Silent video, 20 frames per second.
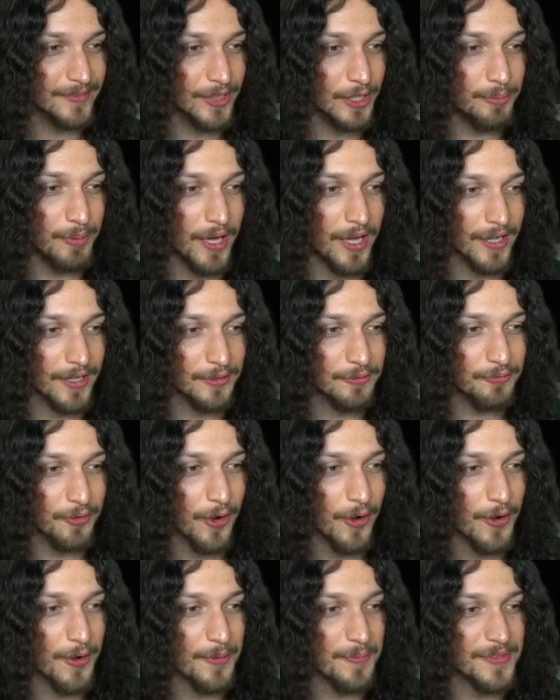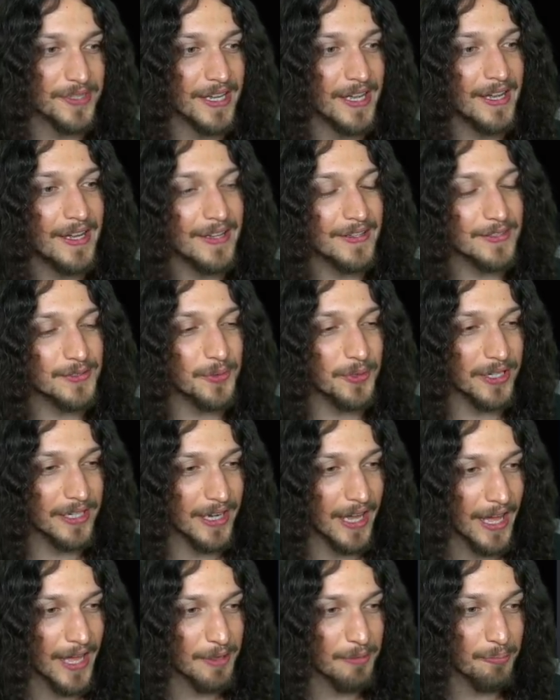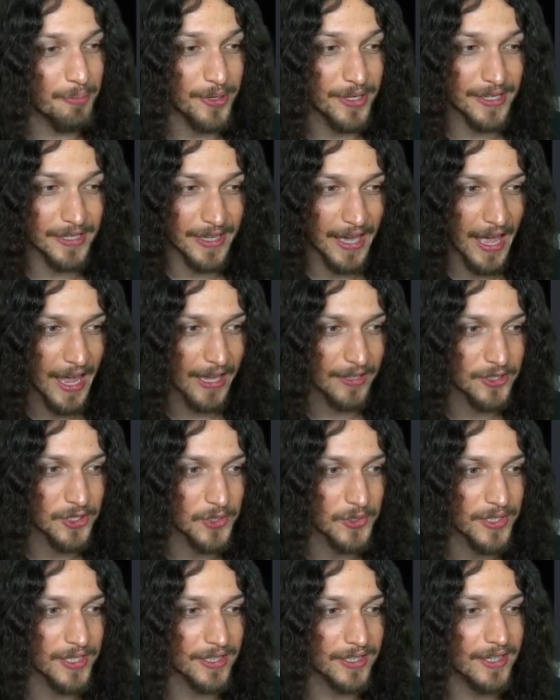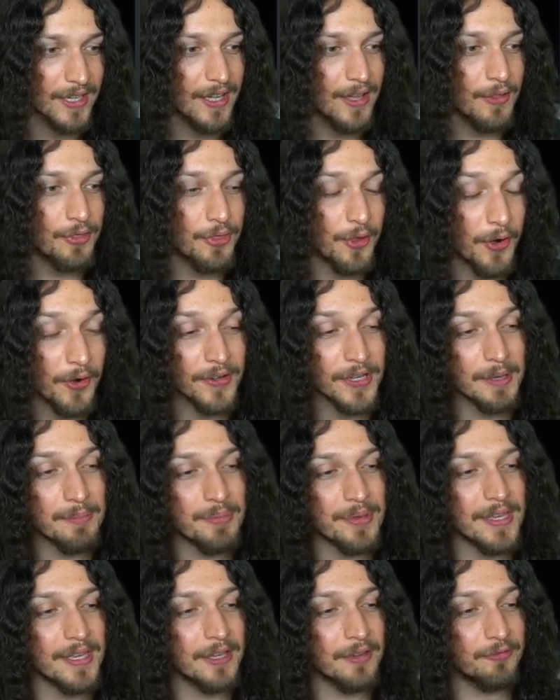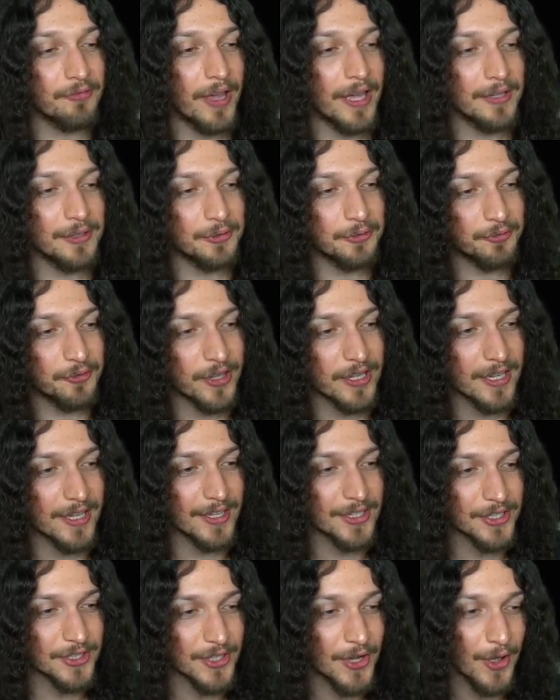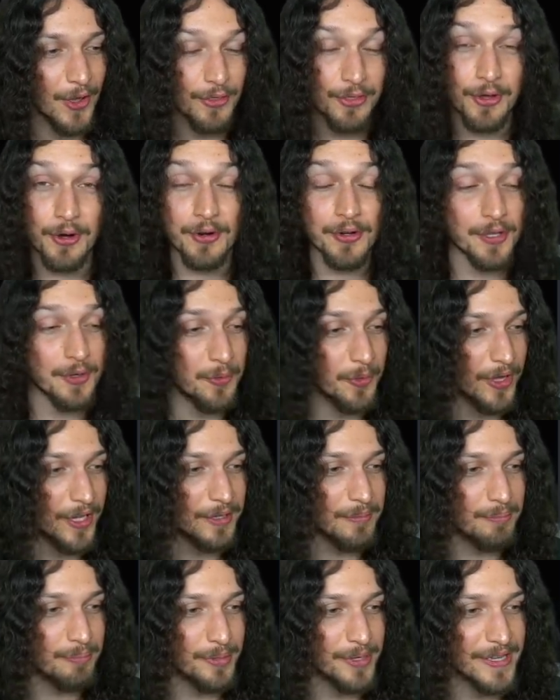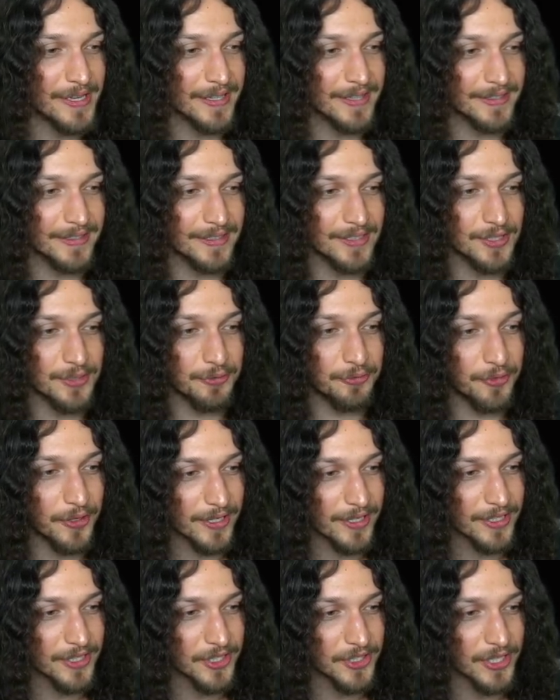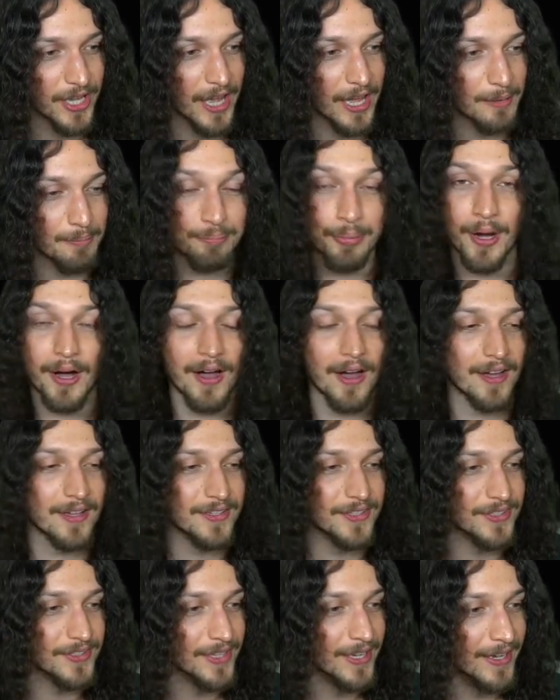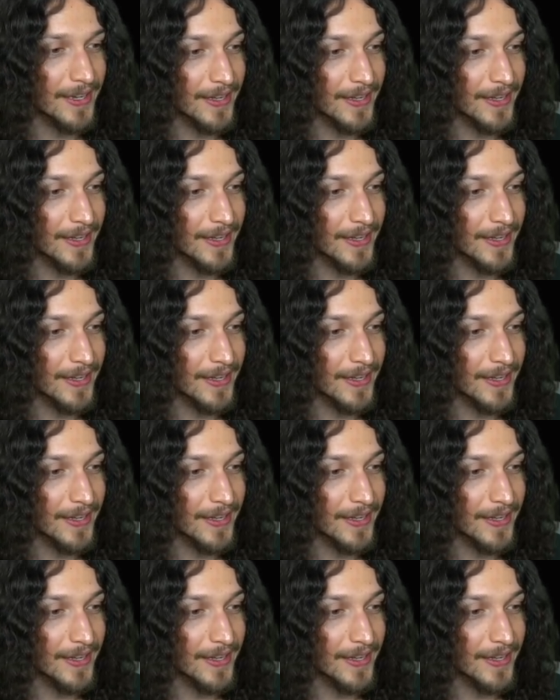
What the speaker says: Cabal confirmed. 29 being hat trick. 30 being fatal finish. 31 being did you finish yet? Pause.